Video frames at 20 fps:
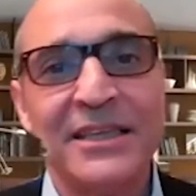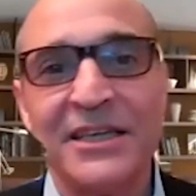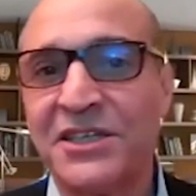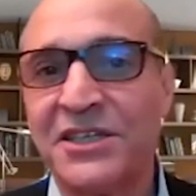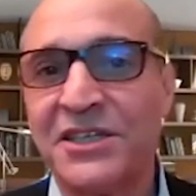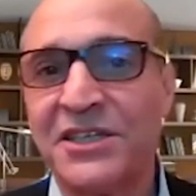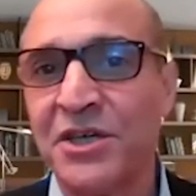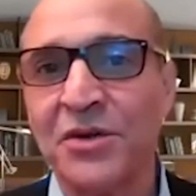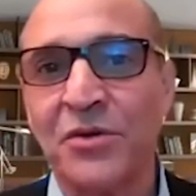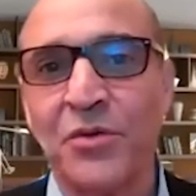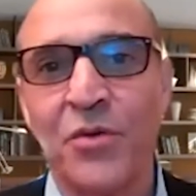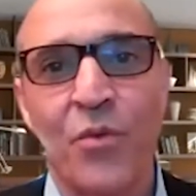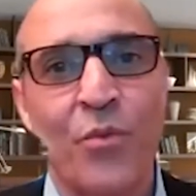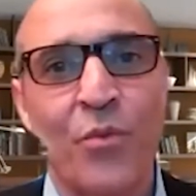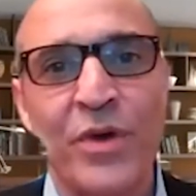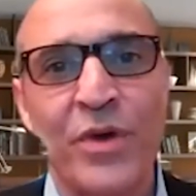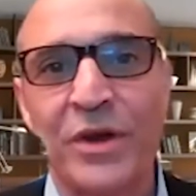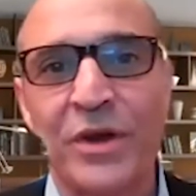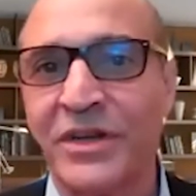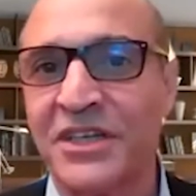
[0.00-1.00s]
This year,
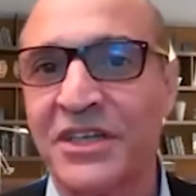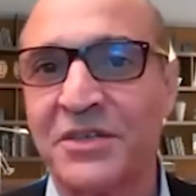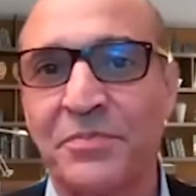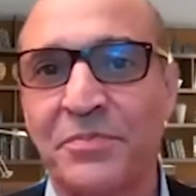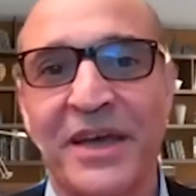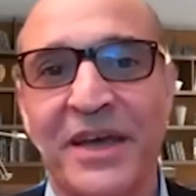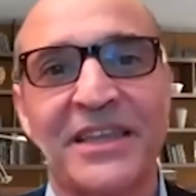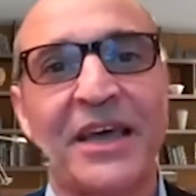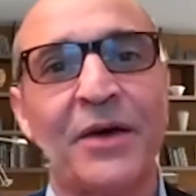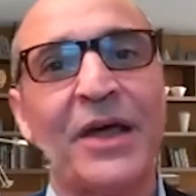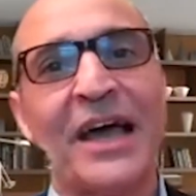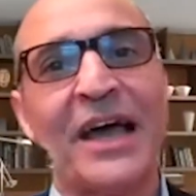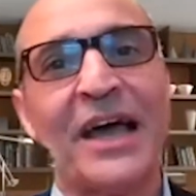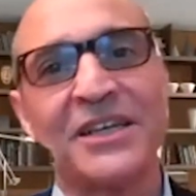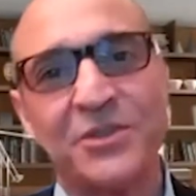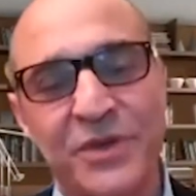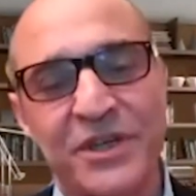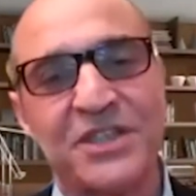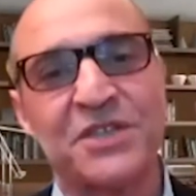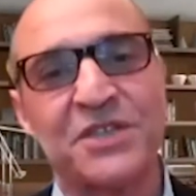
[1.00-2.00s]
we don't expect that.
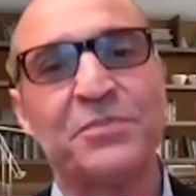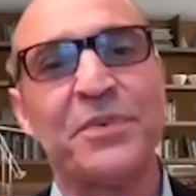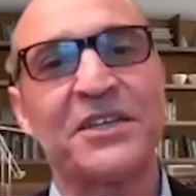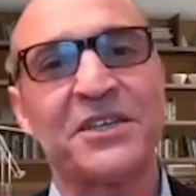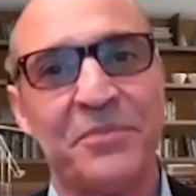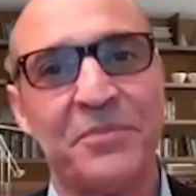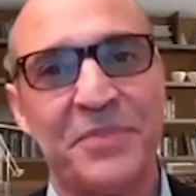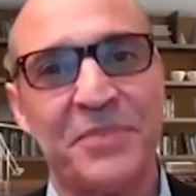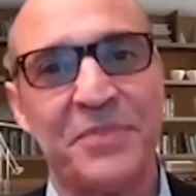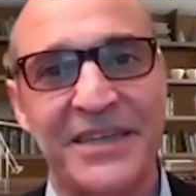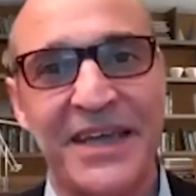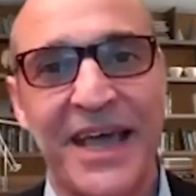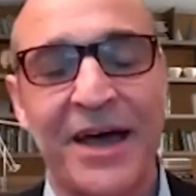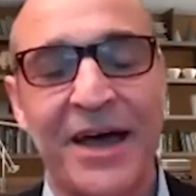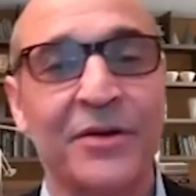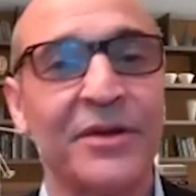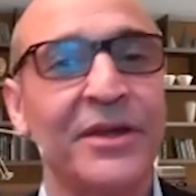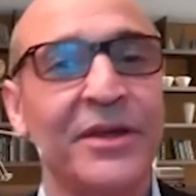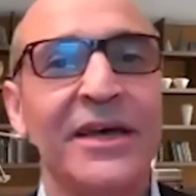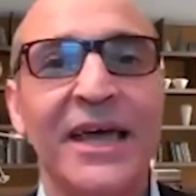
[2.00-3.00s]
Actually, we expect to be
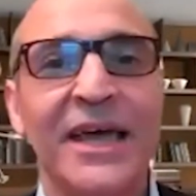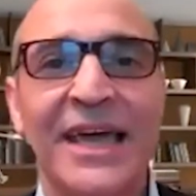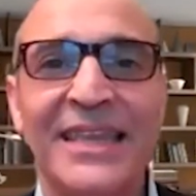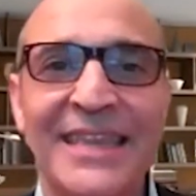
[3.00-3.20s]
down.